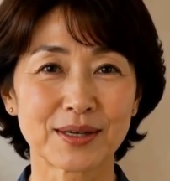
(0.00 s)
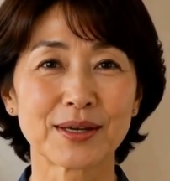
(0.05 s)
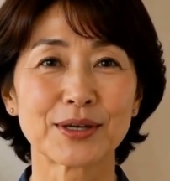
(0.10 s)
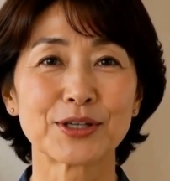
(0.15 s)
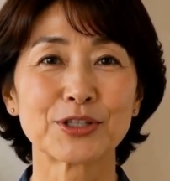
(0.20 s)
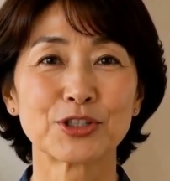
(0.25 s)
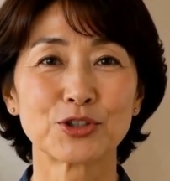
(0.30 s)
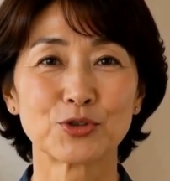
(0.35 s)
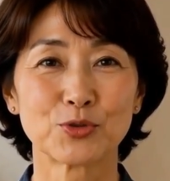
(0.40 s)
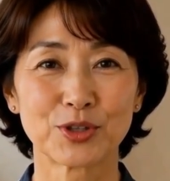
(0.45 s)

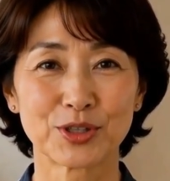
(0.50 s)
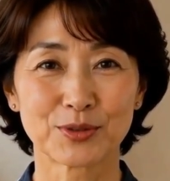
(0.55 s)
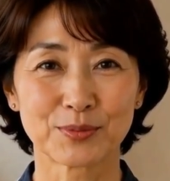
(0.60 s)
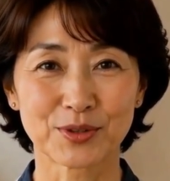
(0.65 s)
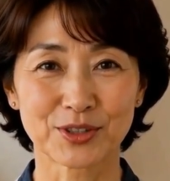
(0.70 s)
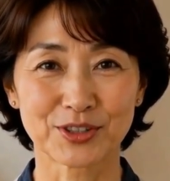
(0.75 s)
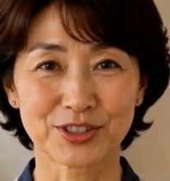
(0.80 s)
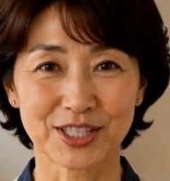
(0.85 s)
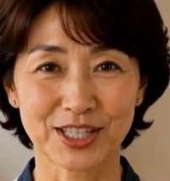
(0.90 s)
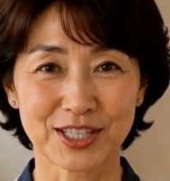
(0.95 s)
Sweet
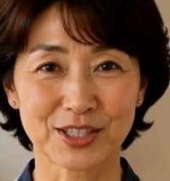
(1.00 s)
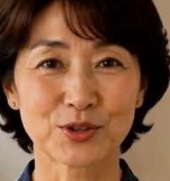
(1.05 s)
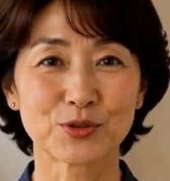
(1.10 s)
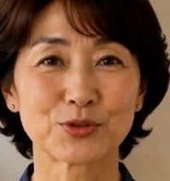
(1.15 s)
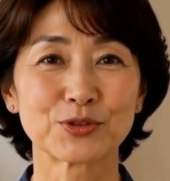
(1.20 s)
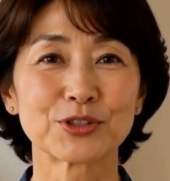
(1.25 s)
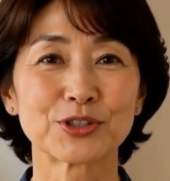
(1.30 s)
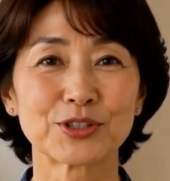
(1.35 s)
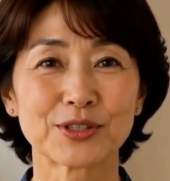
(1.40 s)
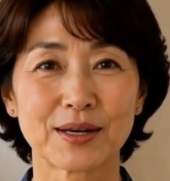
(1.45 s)

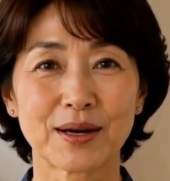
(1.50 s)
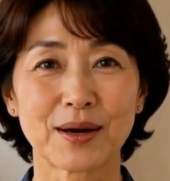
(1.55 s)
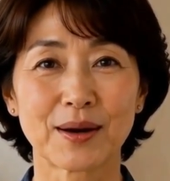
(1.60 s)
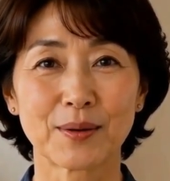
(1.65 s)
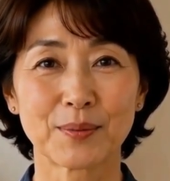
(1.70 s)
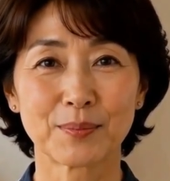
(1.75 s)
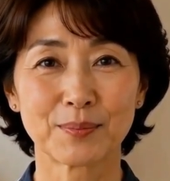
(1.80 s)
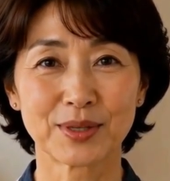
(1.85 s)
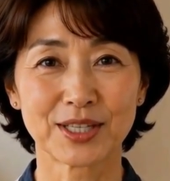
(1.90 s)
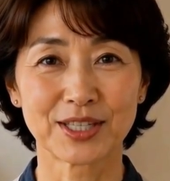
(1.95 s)
potatoes,
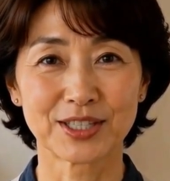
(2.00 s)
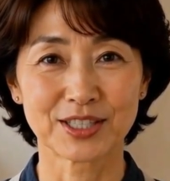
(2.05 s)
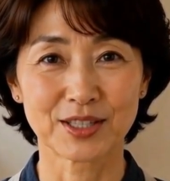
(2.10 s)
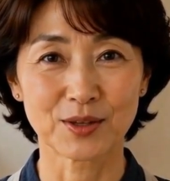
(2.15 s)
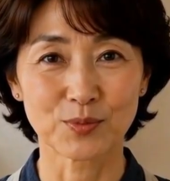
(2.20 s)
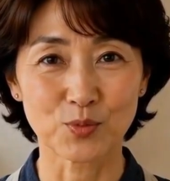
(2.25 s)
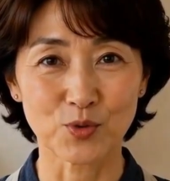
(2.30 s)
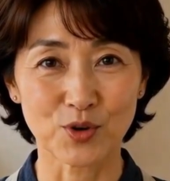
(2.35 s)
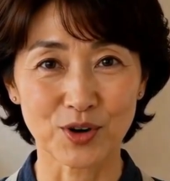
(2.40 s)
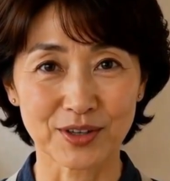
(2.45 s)

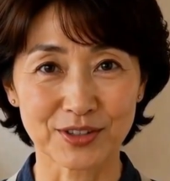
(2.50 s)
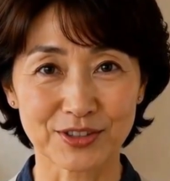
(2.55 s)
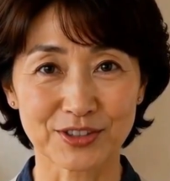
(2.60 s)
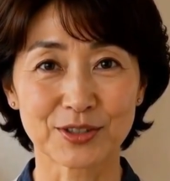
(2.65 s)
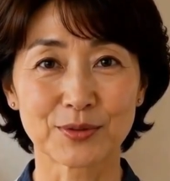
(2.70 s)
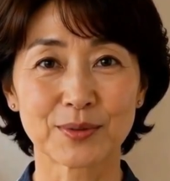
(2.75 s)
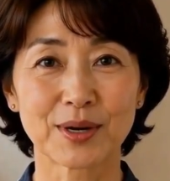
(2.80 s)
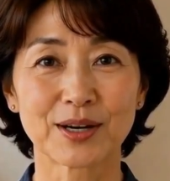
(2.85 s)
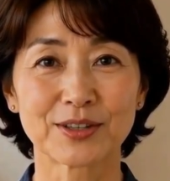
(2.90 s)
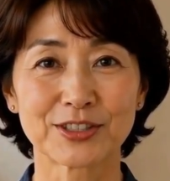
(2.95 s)
medium ones,
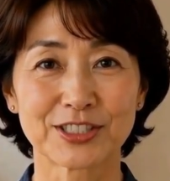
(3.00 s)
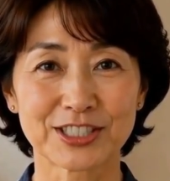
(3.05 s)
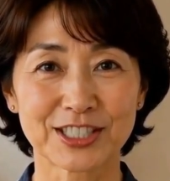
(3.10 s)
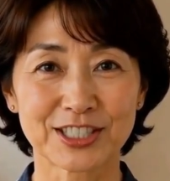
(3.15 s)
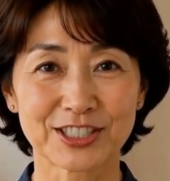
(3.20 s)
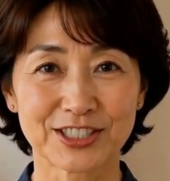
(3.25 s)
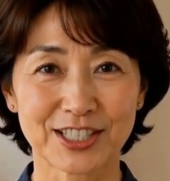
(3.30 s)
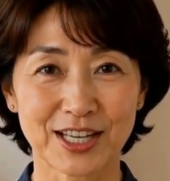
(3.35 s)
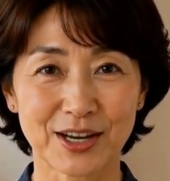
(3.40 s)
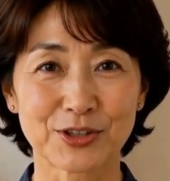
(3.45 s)
about
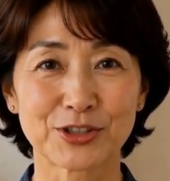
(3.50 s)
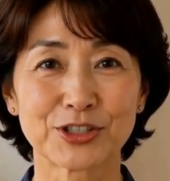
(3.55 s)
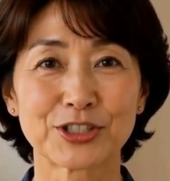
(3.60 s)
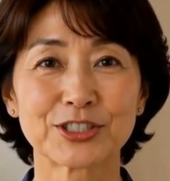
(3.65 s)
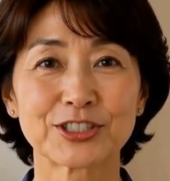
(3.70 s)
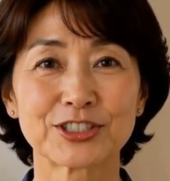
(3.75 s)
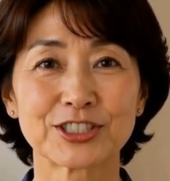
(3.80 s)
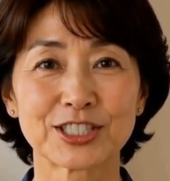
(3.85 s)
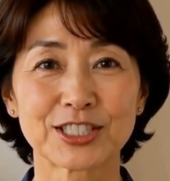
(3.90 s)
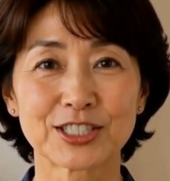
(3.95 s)
6
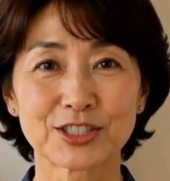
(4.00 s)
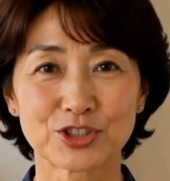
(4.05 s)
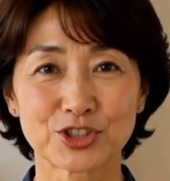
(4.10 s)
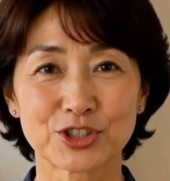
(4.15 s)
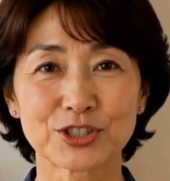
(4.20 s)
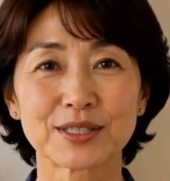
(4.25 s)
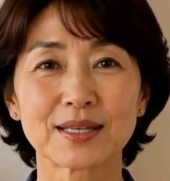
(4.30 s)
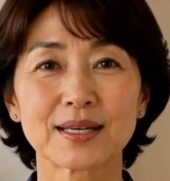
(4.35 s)
ounces each,